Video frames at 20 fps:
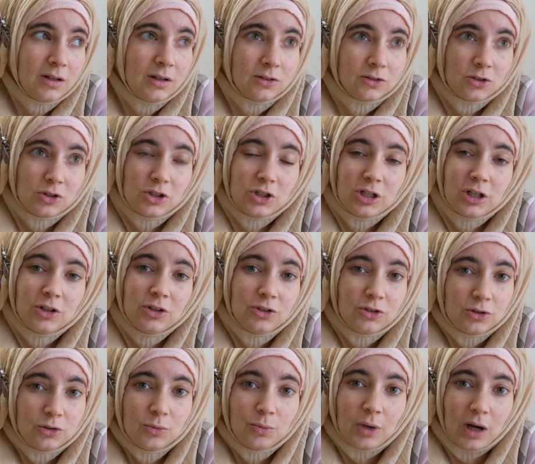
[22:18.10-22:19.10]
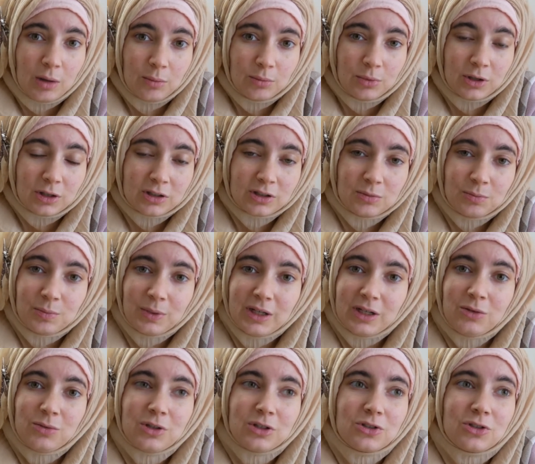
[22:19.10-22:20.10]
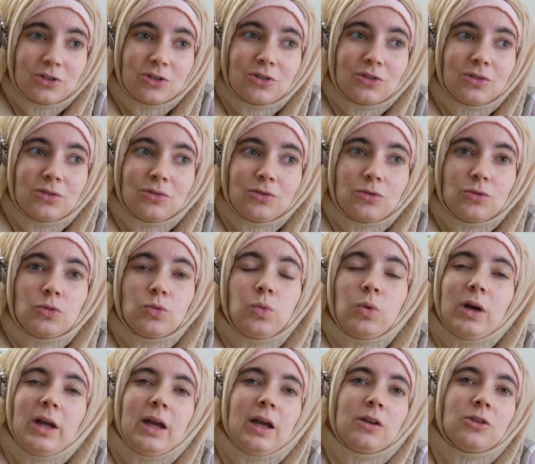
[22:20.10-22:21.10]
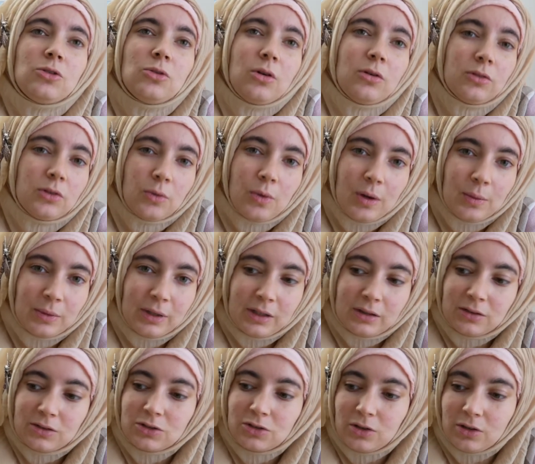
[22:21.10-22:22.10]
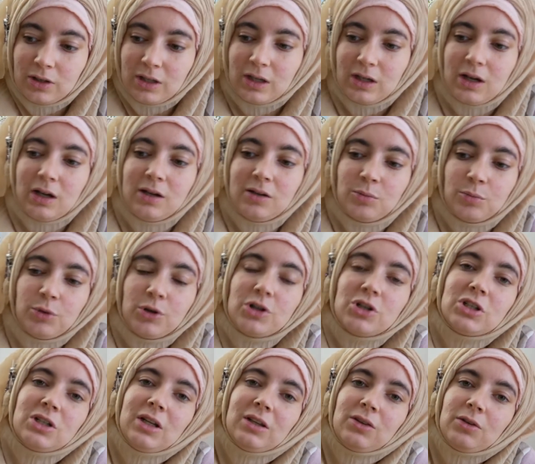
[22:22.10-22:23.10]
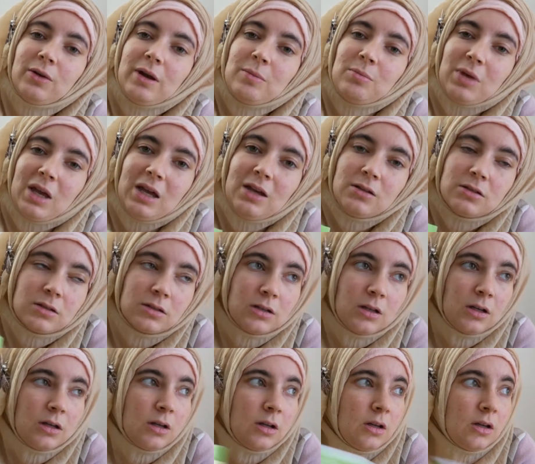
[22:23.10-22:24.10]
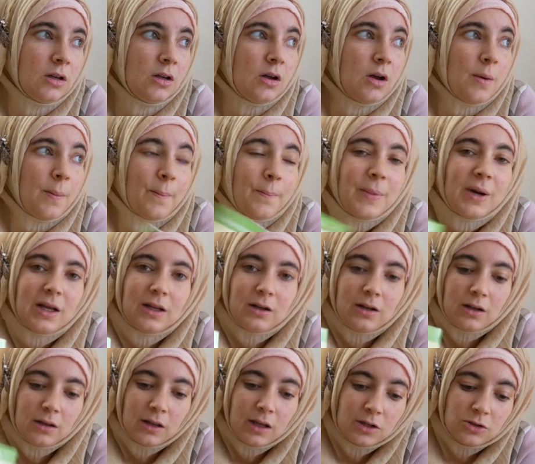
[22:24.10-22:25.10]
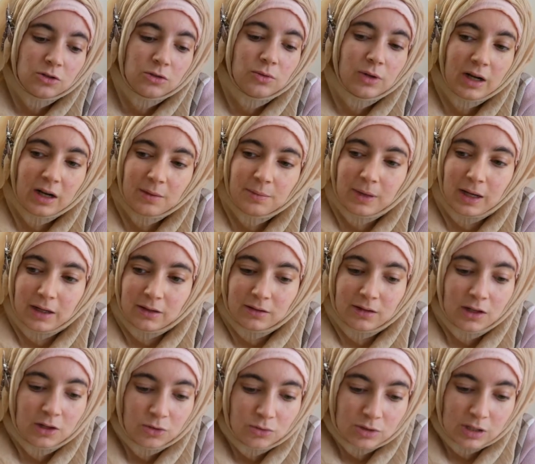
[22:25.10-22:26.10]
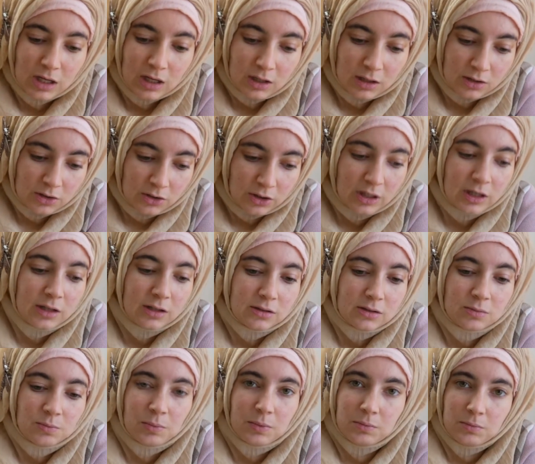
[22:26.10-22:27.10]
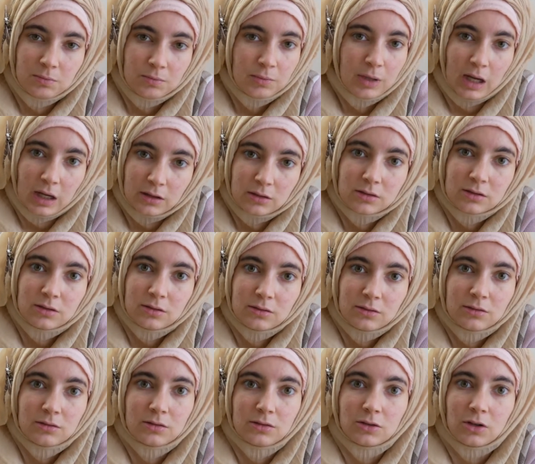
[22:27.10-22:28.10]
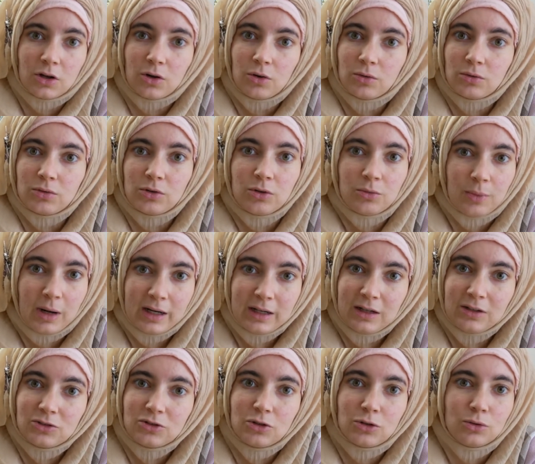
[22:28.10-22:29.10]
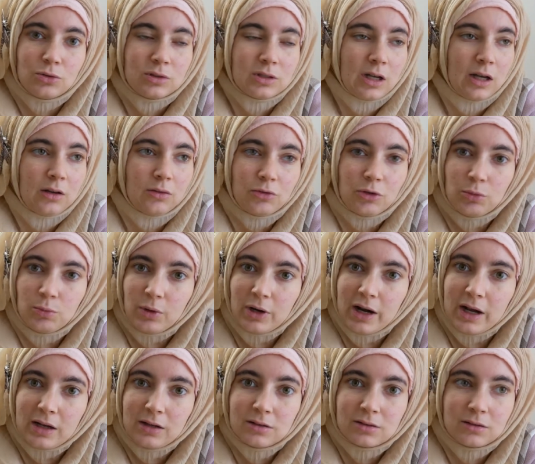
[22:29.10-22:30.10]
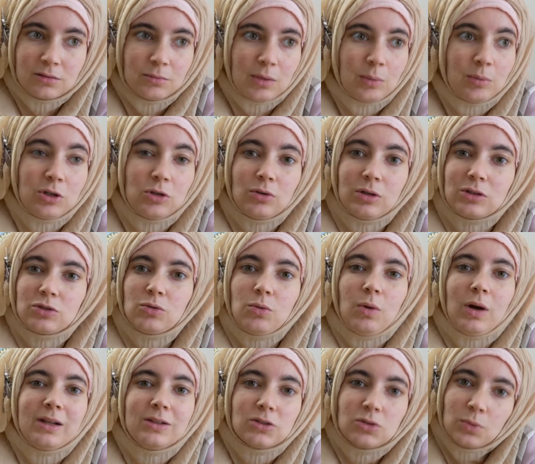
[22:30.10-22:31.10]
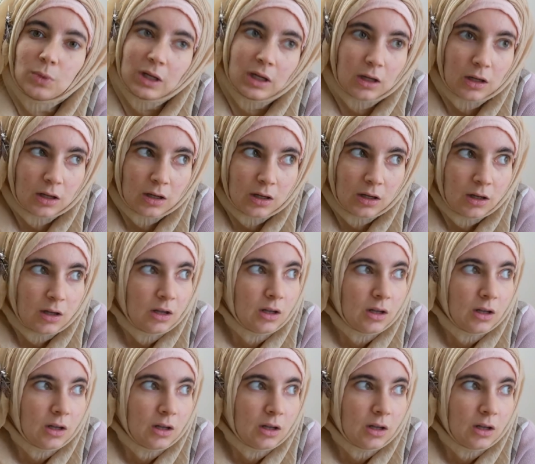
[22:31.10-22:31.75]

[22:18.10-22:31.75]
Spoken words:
So she could do Bob books, but it was just way too overwhelming. So they kind of pushed at the right pace, but they do recommend that you take it at your kid's pace. So you might need to take a few breaks, maybe do it twice a week,